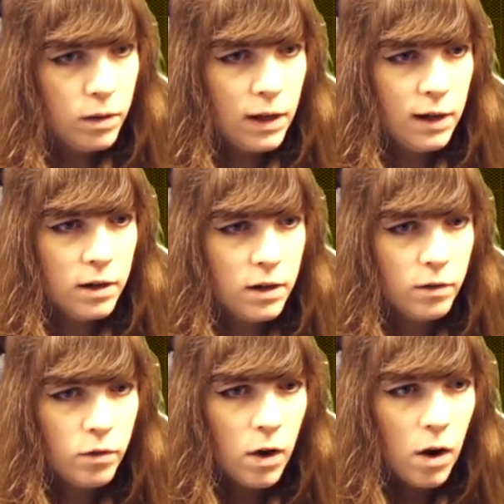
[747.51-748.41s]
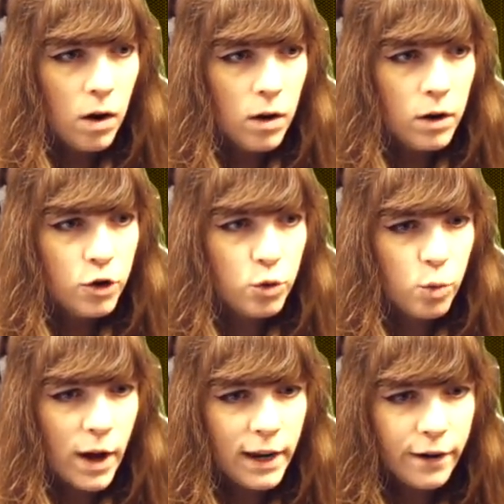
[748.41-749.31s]
these
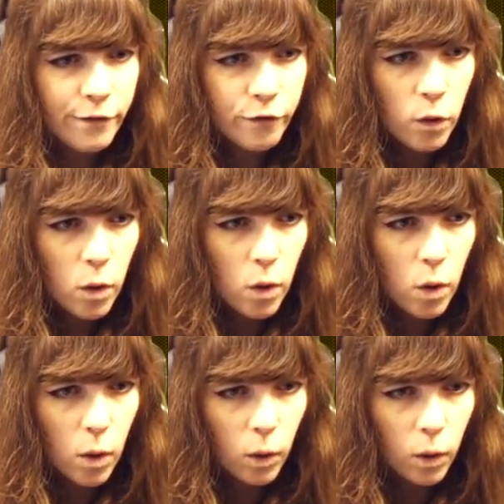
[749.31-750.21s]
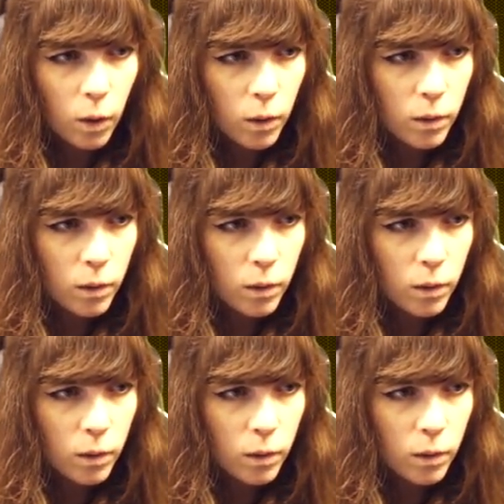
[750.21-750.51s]
24!